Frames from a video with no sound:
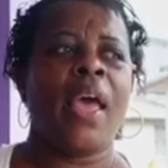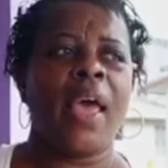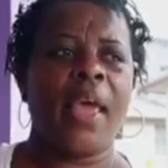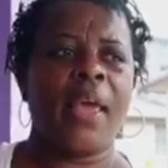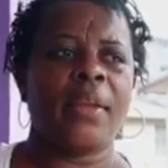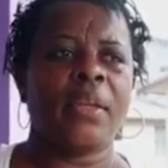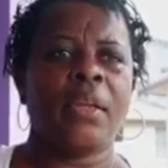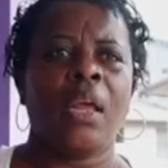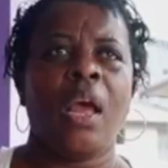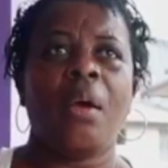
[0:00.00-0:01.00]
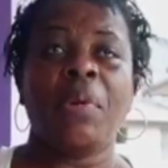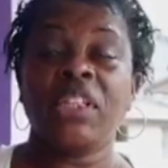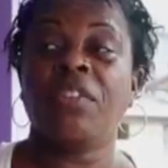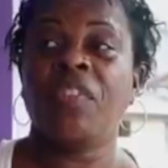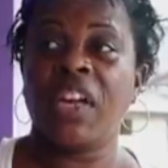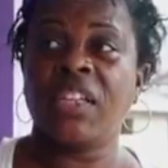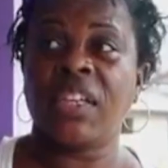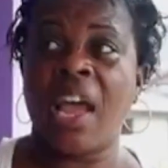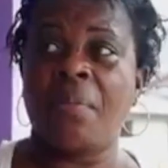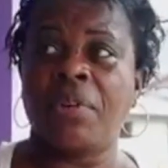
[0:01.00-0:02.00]
And on my surveillance
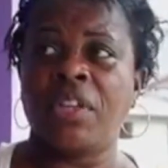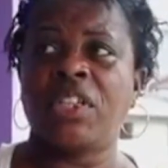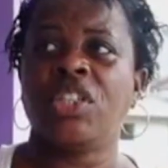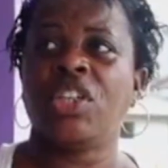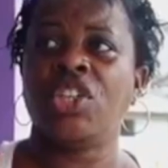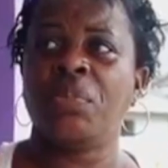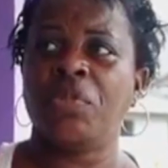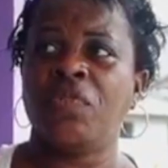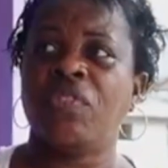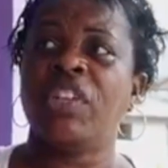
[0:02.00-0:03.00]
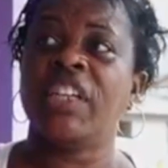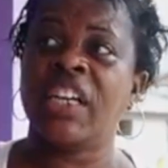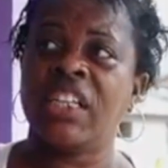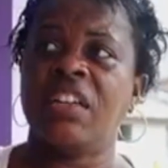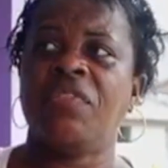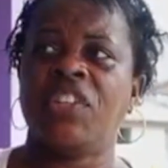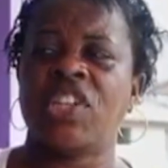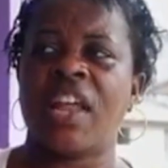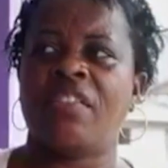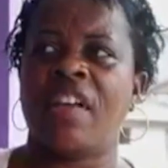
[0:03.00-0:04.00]
cameras, she moved out the 19th of
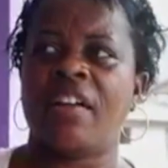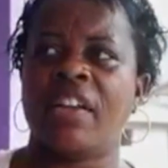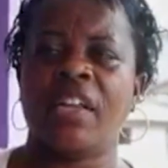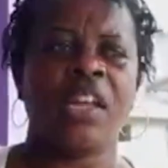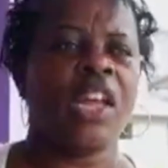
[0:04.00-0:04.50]
January.